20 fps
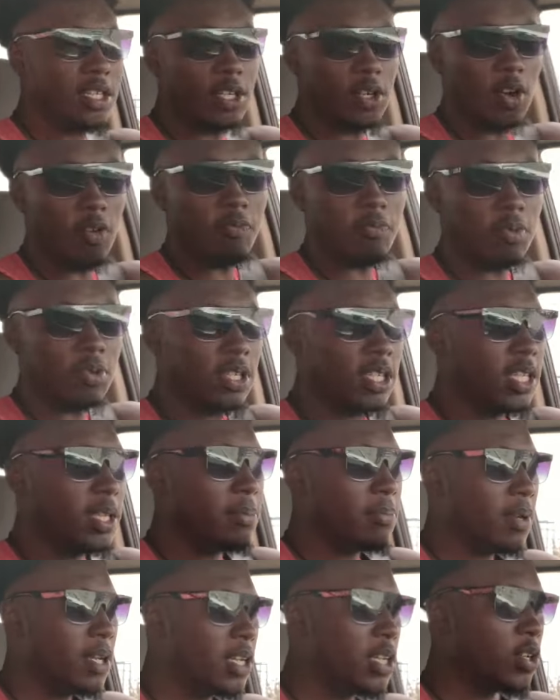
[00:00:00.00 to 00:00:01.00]
hopefully
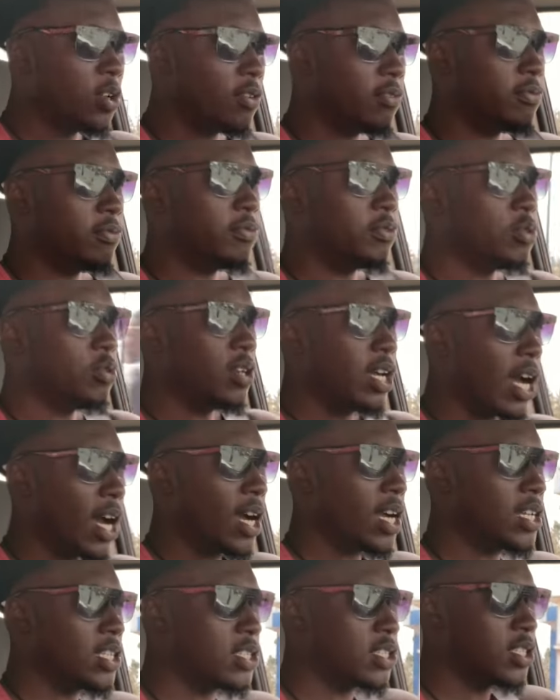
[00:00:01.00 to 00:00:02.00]
many of you
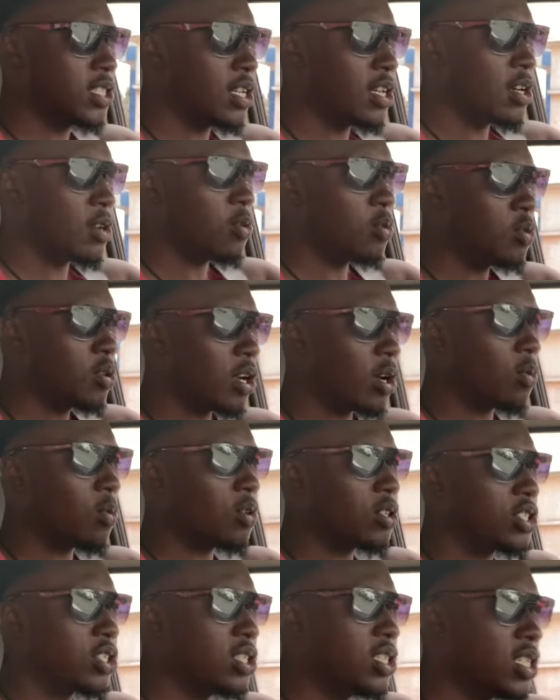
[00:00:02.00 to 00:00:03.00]
guys who are gonna
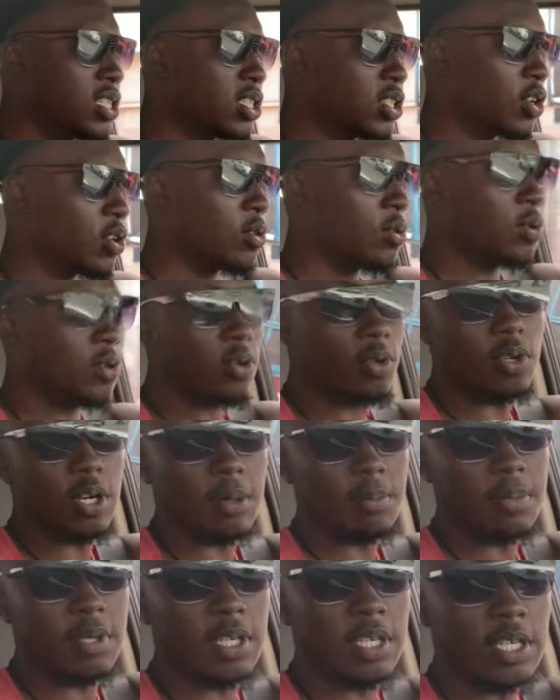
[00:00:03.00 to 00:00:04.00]
watch this are gonna
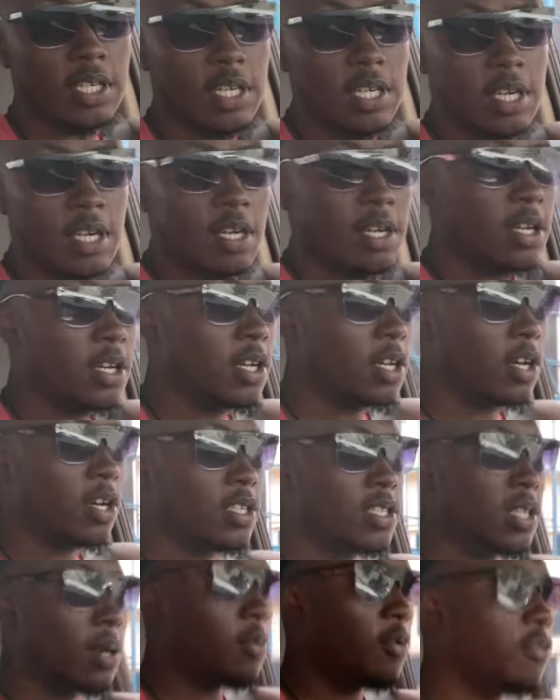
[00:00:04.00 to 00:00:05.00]
be
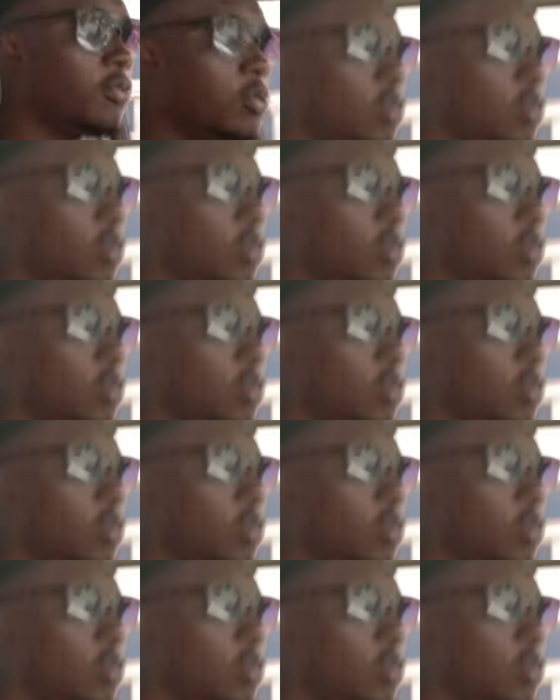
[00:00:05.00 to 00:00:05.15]
some of you